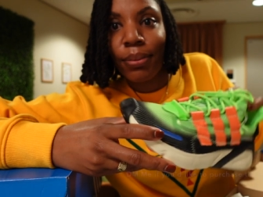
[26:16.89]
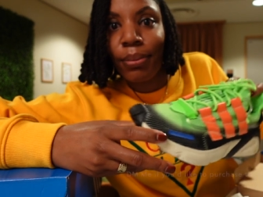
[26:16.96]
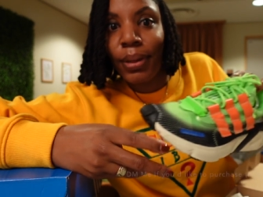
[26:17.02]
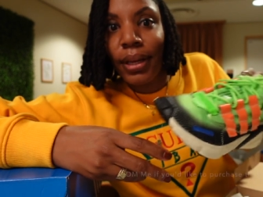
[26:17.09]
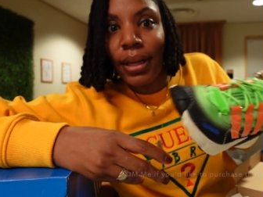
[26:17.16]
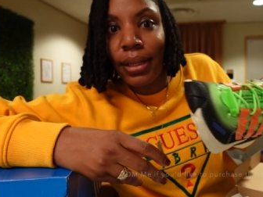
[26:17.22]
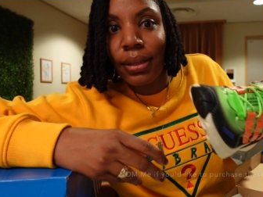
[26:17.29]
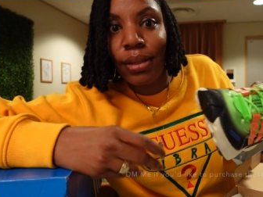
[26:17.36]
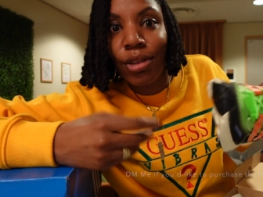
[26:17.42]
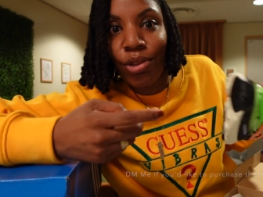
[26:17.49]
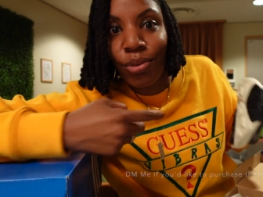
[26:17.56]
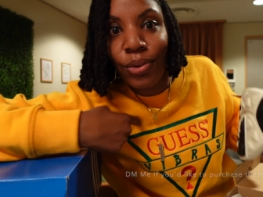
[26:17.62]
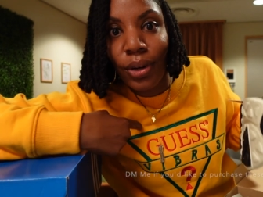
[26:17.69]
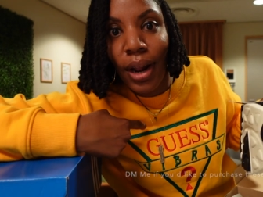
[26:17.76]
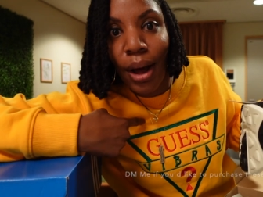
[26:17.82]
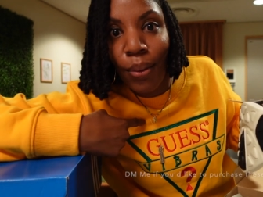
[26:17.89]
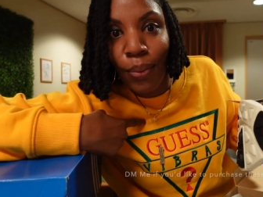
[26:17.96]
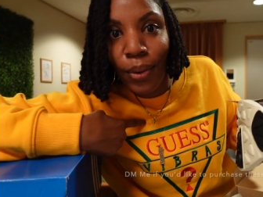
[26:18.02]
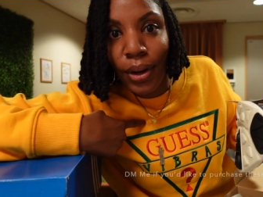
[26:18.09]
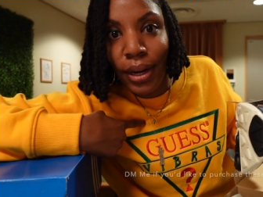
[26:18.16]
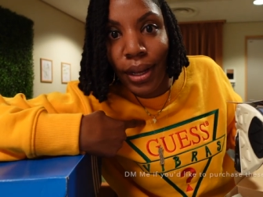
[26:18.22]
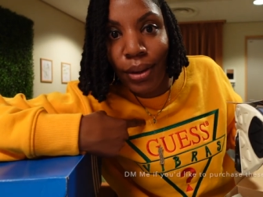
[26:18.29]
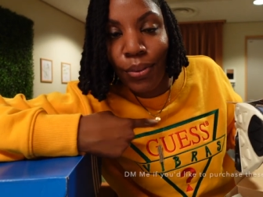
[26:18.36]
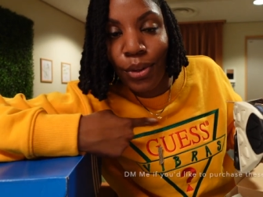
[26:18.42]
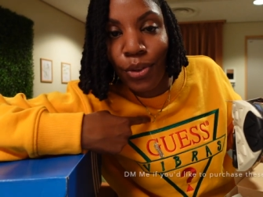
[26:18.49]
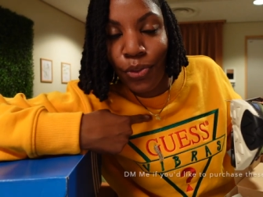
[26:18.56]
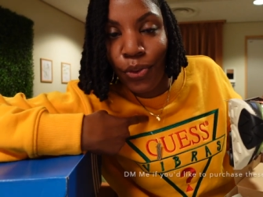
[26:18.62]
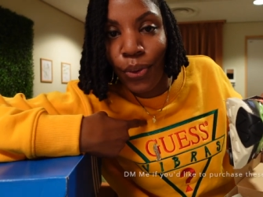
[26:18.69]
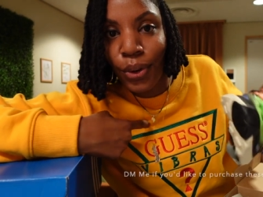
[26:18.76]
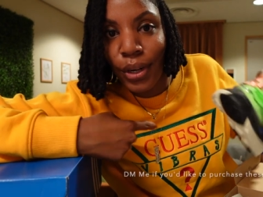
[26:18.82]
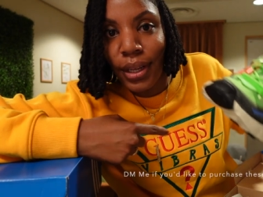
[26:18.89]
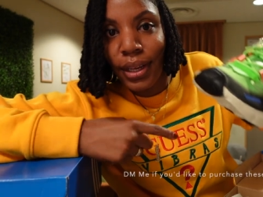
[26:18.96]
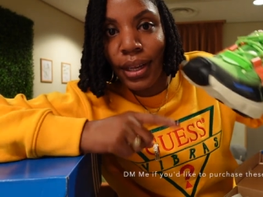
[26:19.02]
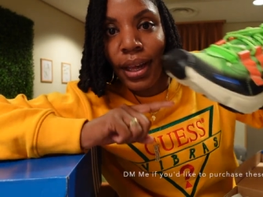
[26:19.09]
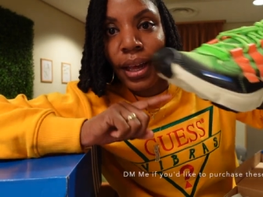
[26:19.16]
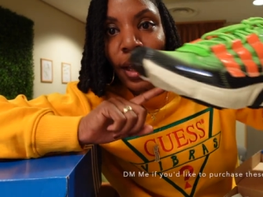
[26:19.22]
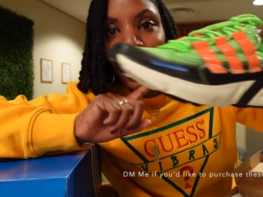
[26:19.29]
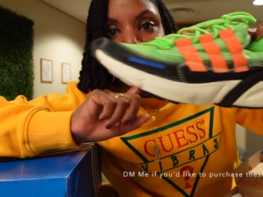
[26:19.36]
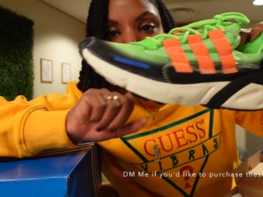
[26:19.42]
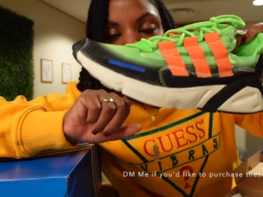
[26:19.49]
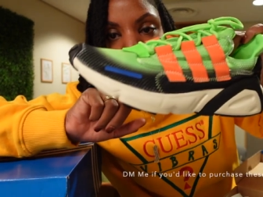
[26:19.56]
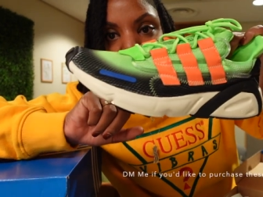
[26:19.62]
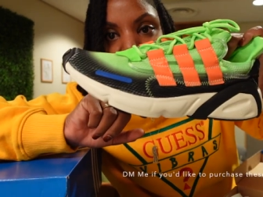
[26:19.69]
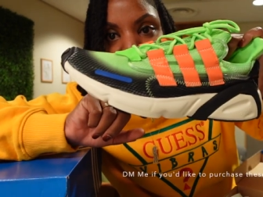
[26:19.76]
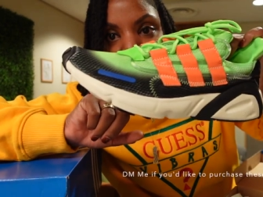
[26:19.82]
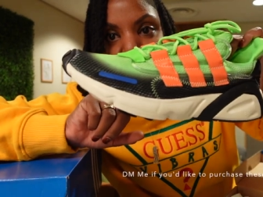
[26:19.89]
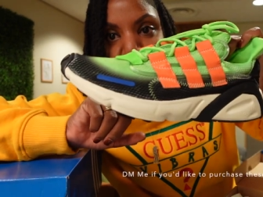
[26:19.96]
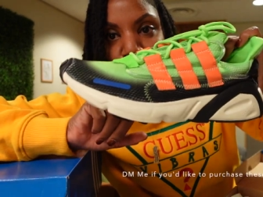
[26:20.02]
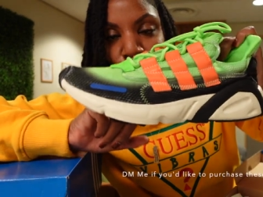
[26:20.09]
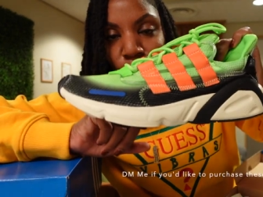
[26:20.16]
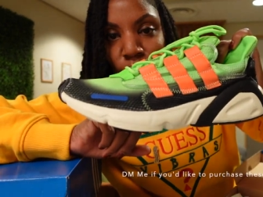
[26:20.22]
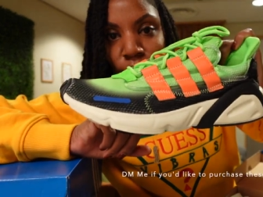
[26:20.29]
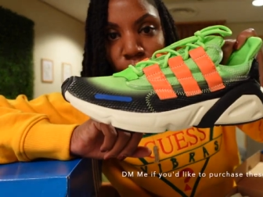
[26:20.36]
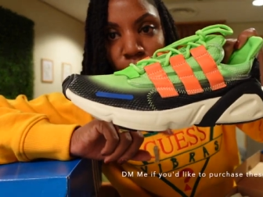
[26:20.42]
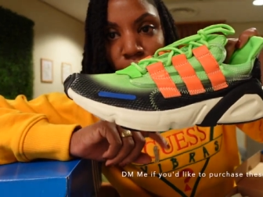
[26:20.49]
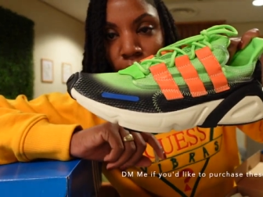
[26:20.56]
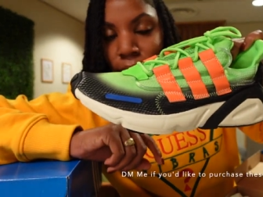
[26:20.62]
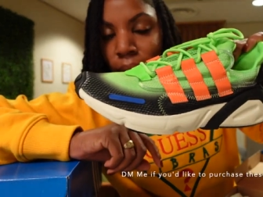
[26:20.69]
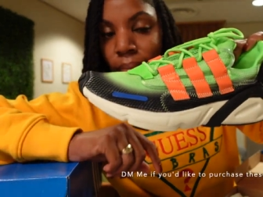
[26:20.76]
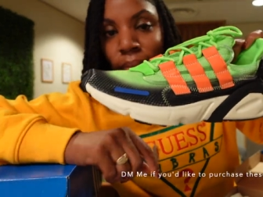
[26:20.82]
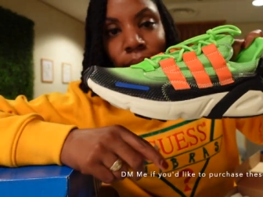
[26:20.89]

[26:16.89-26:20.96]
Because the shoe that I wanted was $40, this shoe was $20.